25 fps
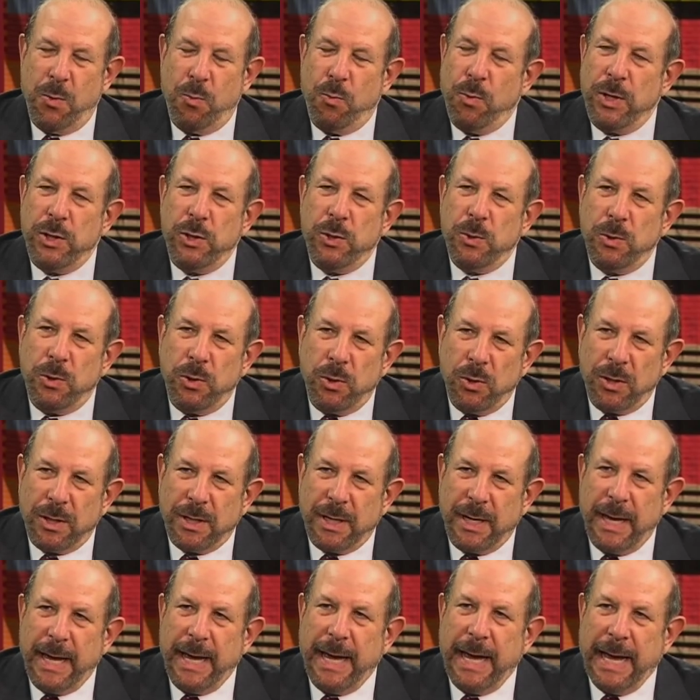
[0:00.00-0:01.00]
When you
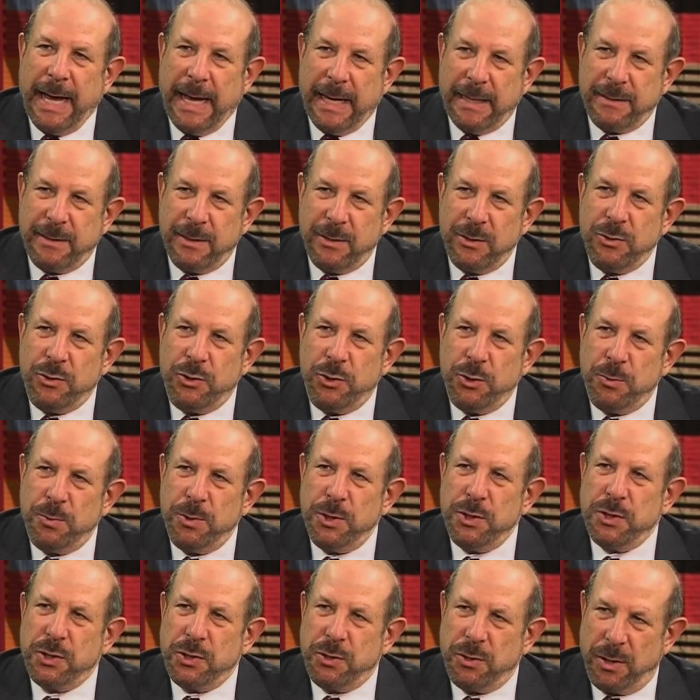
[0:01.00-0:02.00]
look at
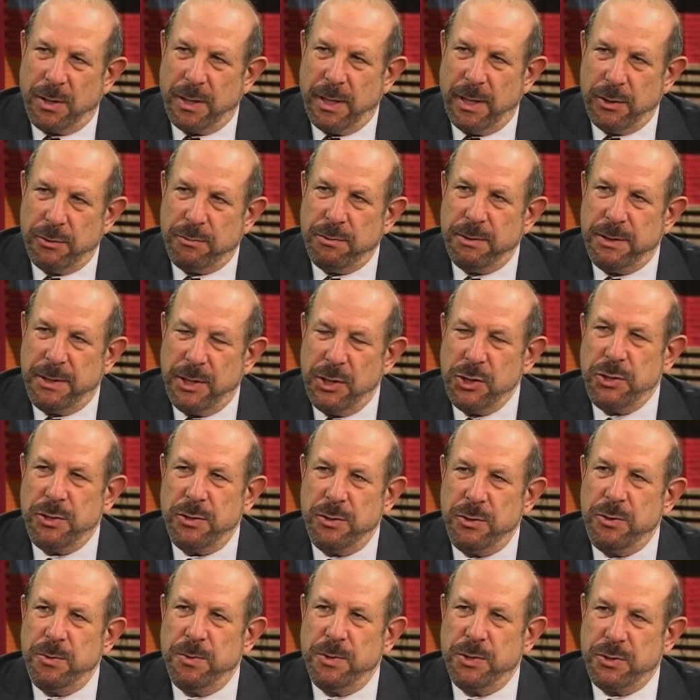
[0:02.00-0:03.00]
Jewish cooking,
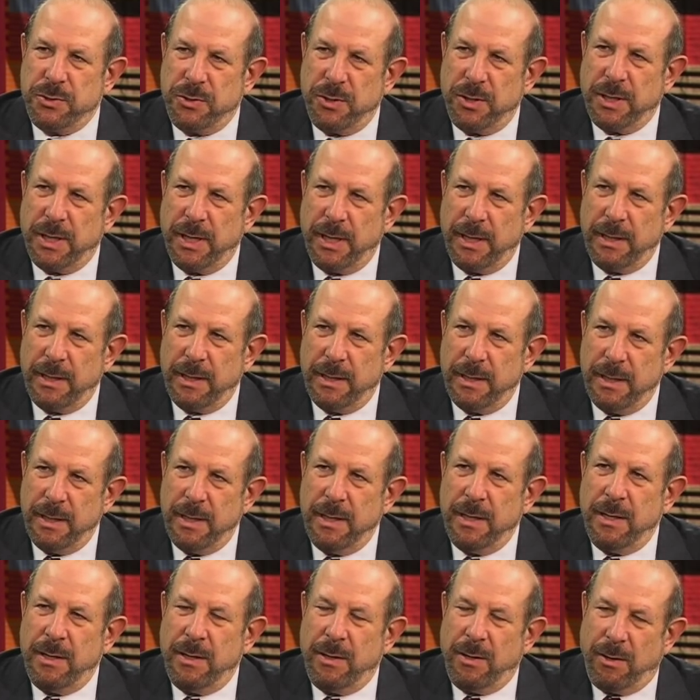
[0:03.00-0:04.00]
traditional Jewish cooking,
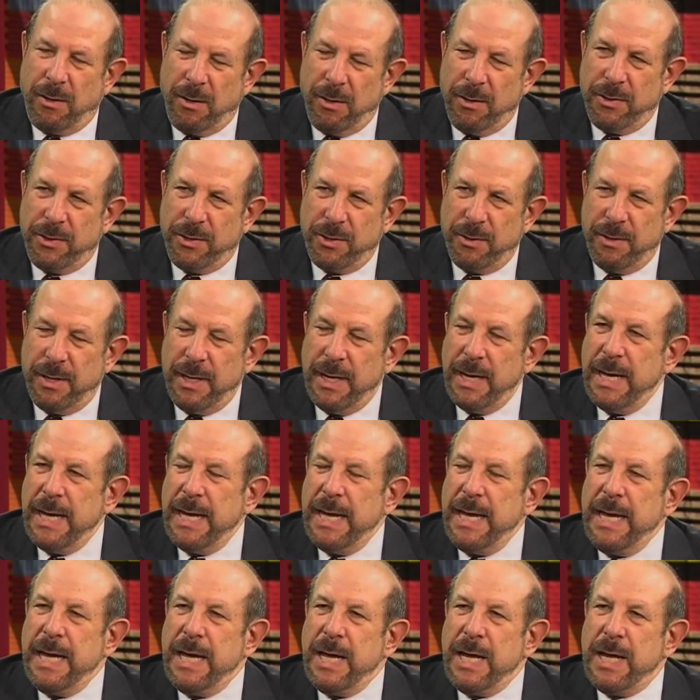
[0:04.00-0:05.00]
Arthur,
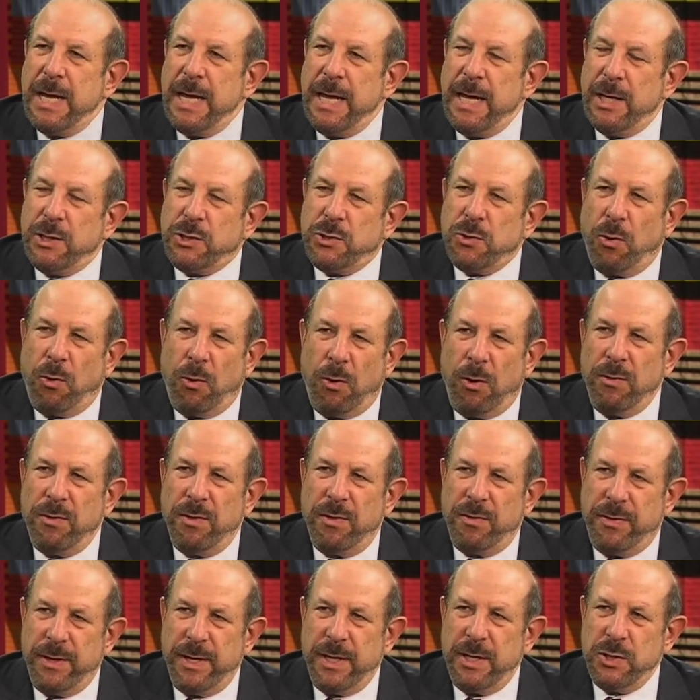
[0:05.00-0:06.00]
it's all
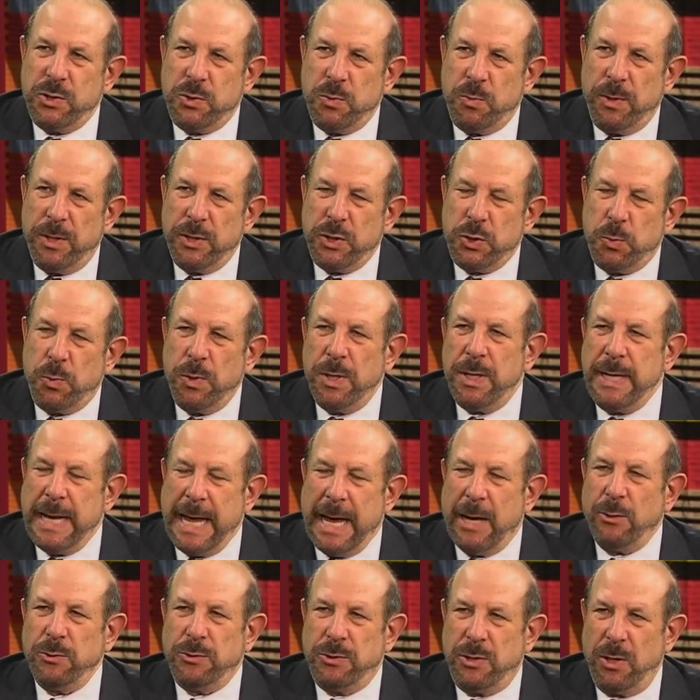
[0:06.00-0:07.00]
the things which we're
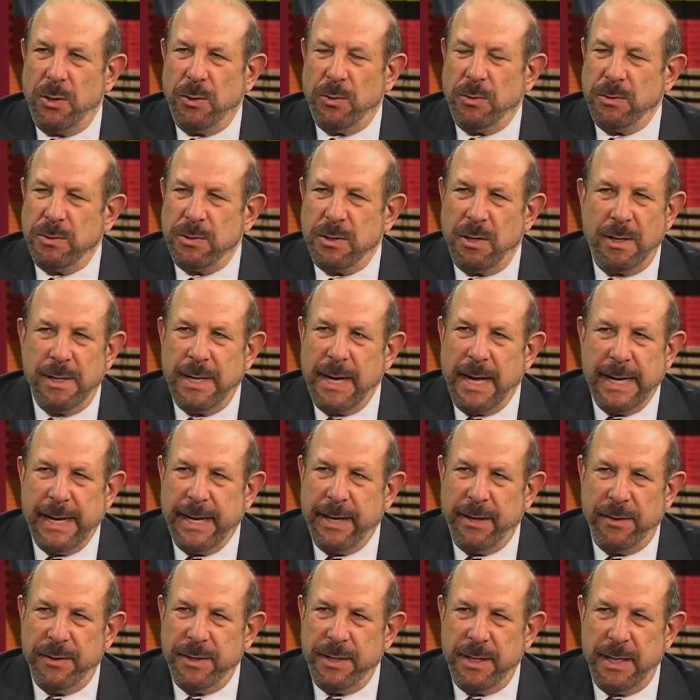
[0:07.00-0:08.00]
now told are not
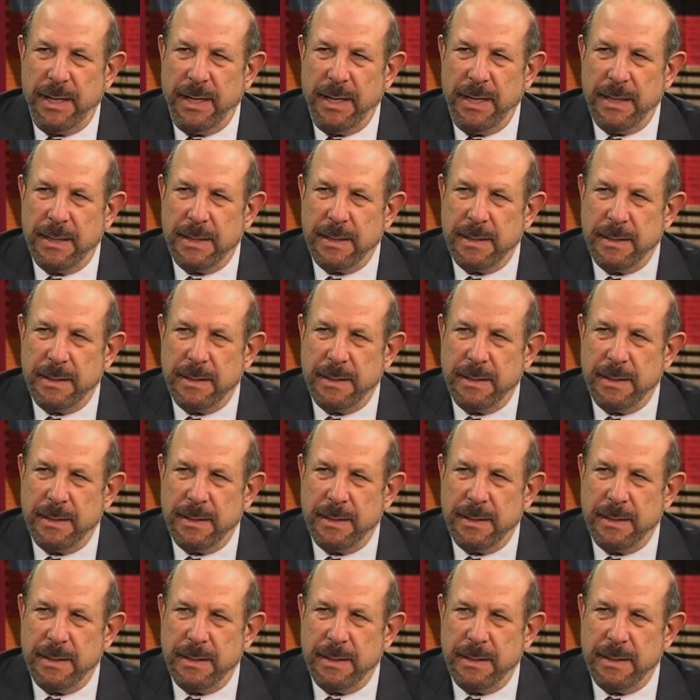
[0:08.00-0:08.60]
healthy to eat.